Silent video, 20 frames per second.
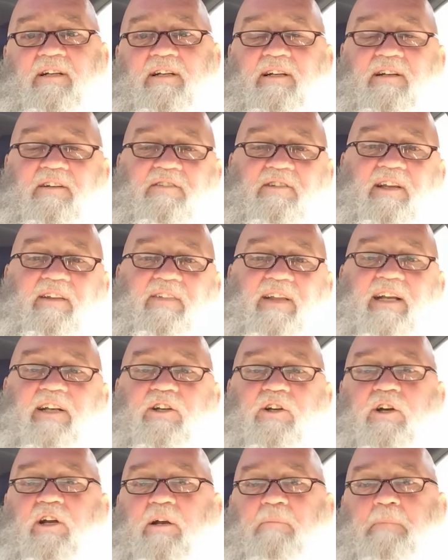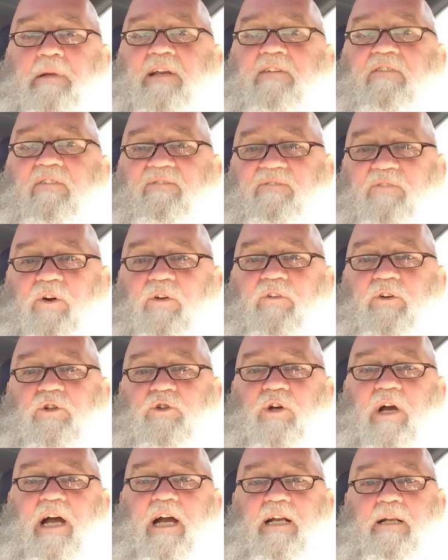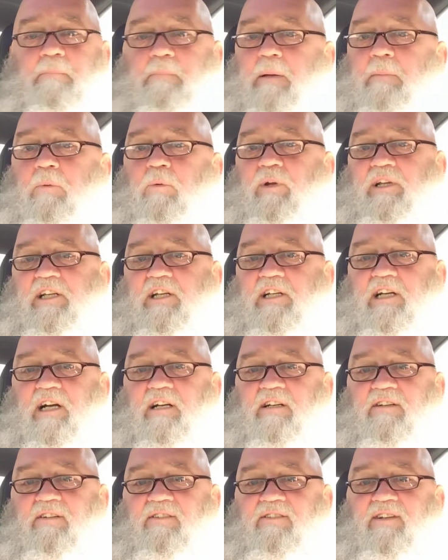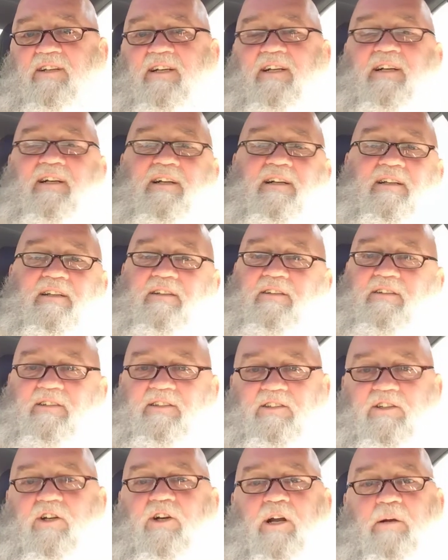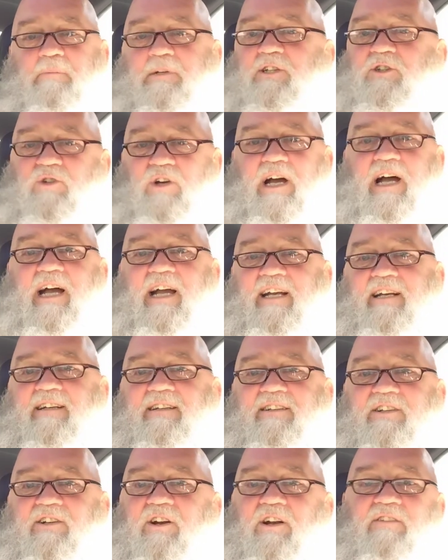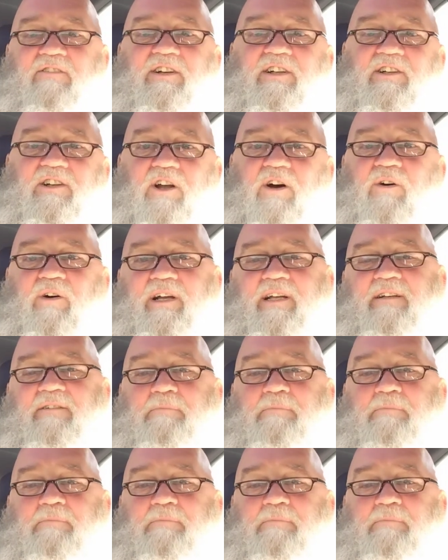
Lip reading: And see, then you're going to be even further tried. The people with the guns, you're going to be tried. You don't even know it.